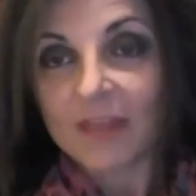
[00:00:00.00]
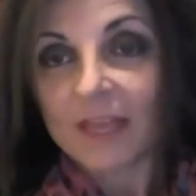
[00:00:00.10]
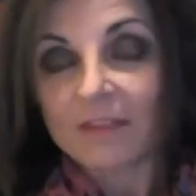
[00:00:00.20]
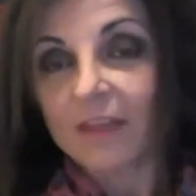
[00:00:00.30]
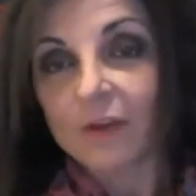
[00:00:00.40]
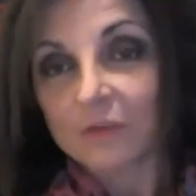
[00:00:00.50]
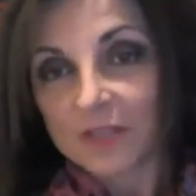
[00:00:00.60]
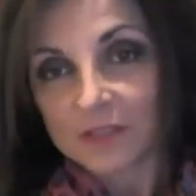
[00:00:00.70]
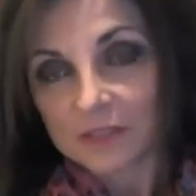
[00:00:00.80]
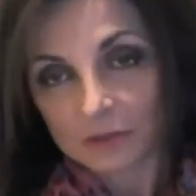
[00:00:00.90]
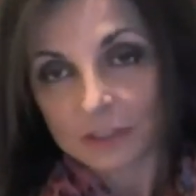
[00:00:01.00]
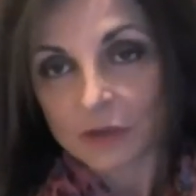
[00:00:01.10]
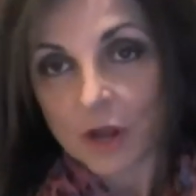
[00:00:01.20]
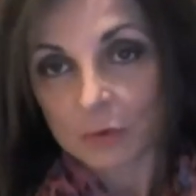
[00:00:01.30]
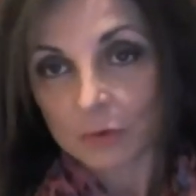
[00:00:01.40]
They don't necessarily
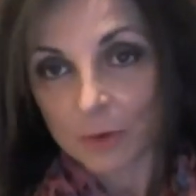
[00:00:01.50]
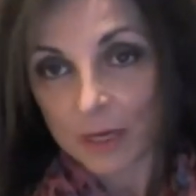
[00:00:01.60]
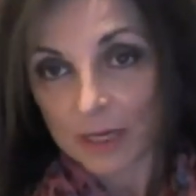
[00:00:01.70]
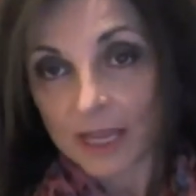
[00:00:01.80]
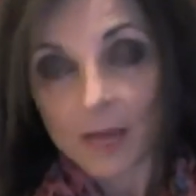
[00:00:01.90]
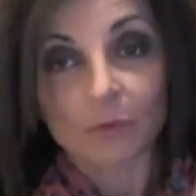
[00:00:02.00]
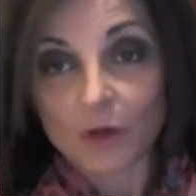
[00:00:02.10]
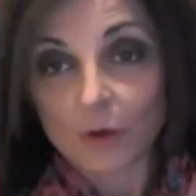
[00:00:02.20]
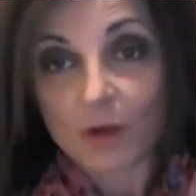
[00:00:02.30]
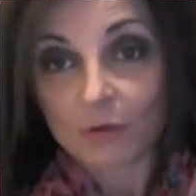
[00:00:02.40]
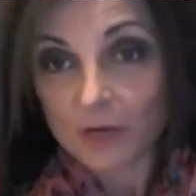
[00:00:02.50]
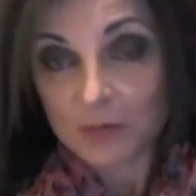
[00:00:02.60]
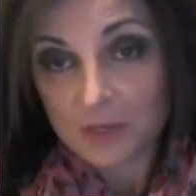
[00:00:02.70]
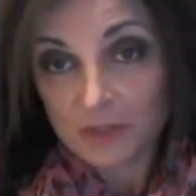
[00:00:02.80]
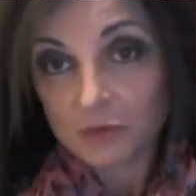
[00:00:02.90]
know who I am or know how great
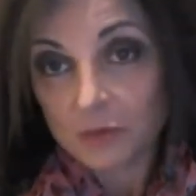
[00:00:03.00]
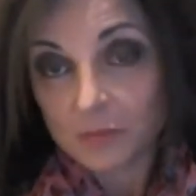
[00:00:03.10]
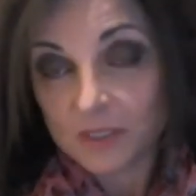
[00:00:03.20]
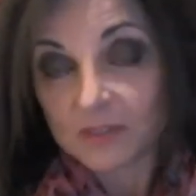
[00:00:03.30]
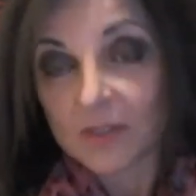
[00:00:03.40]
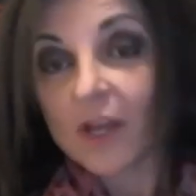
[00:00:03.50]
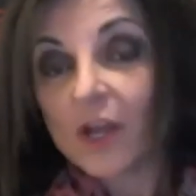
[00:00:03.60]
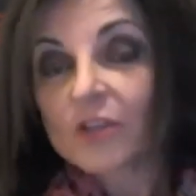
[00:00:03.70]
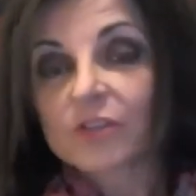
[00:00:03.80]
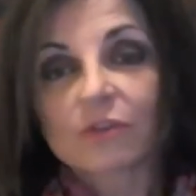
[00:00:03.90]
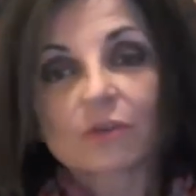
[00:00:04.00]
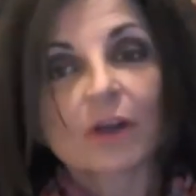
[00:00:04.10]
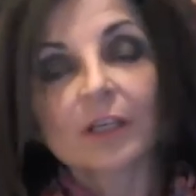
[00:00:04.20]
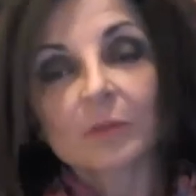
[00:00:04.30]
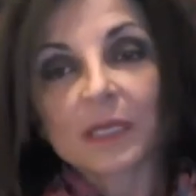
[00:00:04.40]
my script is, so they're
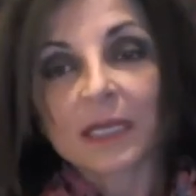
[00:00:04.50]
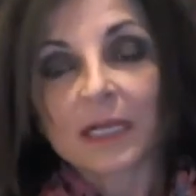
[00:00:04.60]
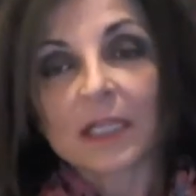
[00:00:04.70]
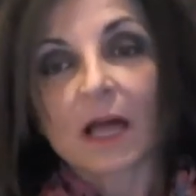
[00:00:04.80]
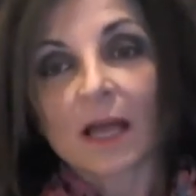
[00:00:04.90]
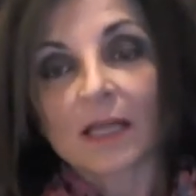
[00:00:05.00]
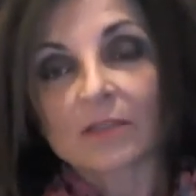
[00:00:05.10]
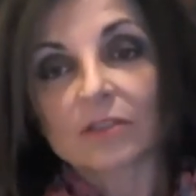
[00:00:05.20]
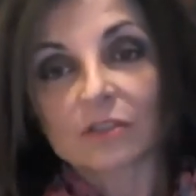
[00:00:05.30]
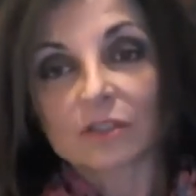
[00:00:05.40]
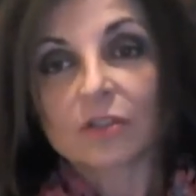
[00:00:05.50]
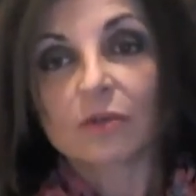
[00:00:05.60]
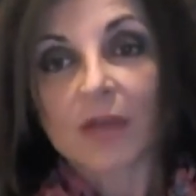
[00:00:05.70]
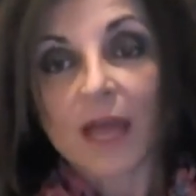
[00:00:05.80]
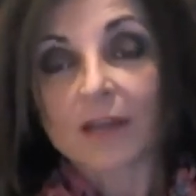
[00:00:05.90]
not going to be inclined to do that.